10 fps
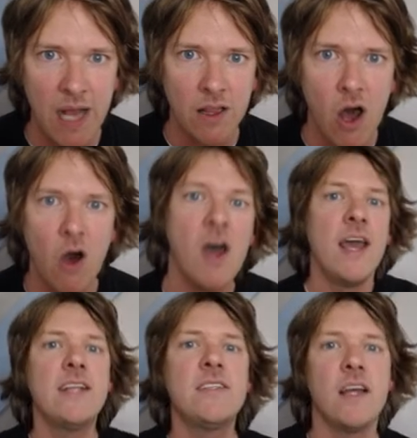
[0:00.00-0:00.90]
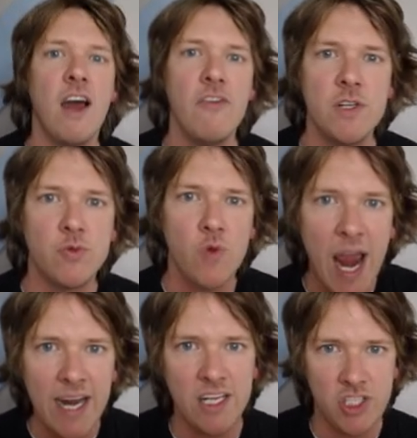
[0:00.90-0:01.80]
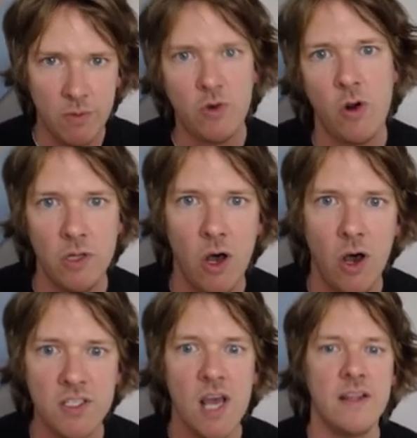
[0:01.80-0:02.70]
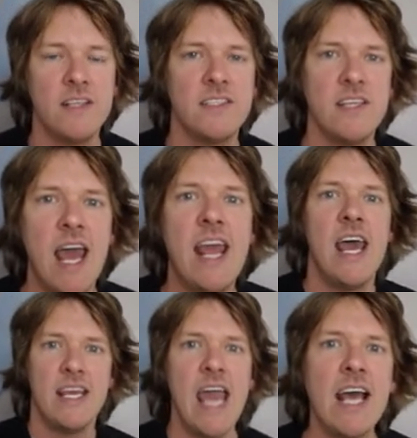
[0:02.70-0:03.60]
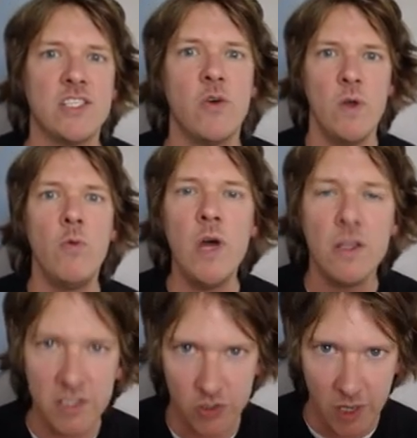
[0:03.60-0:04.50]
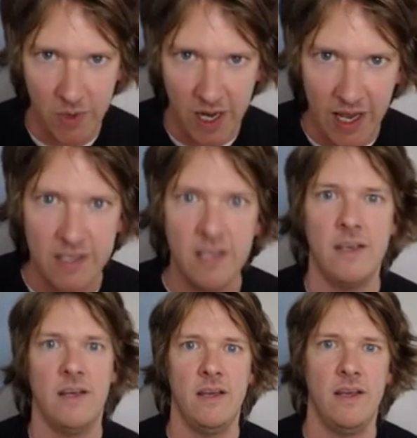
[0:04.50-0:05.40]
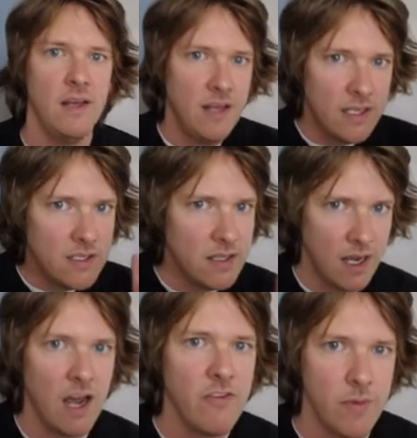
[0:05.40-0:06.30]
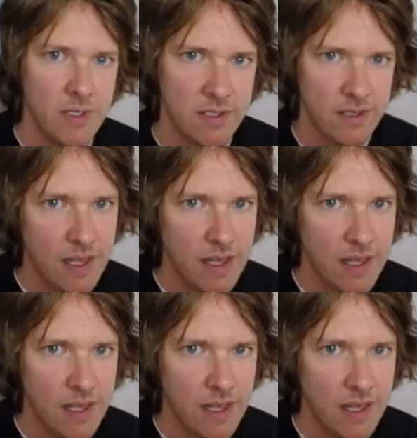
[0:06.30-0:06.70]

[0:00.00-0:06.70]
law. It's the government's writing Jim Crow laws that say, yes, we will discriminate. It's the governments that